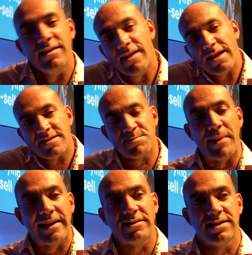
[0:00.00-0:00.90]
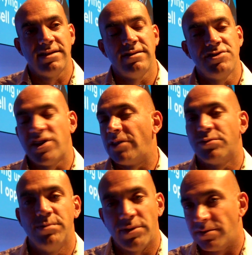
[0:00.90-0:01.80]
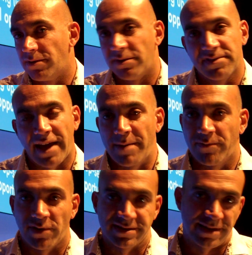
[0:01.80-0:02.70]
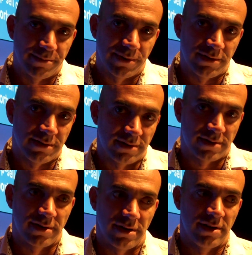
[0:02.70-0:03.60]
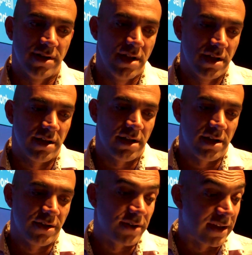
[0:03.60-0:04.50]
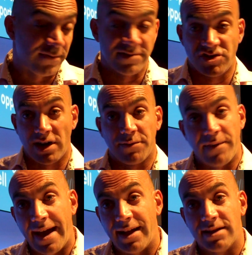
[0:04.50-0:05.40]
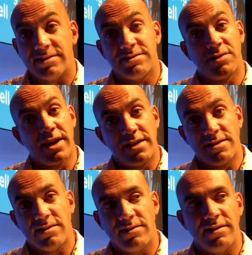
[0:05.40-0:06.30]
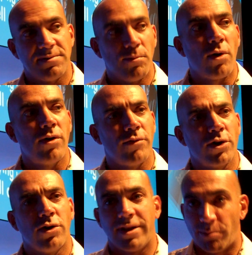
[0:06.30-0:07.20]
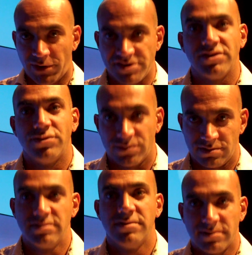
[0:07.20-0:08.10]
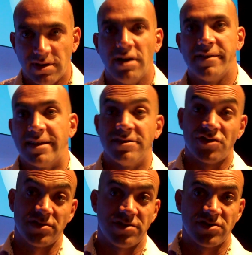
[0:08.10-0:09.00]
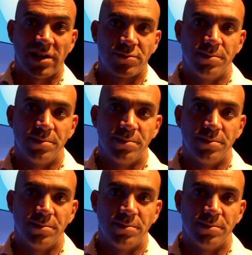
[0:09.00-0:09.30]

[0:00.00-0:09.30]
that's better than a chat room on Skype, for example, mm-hmm. or you can share files. It's more of a collaboration tool mm-hmm. Than just a chat room.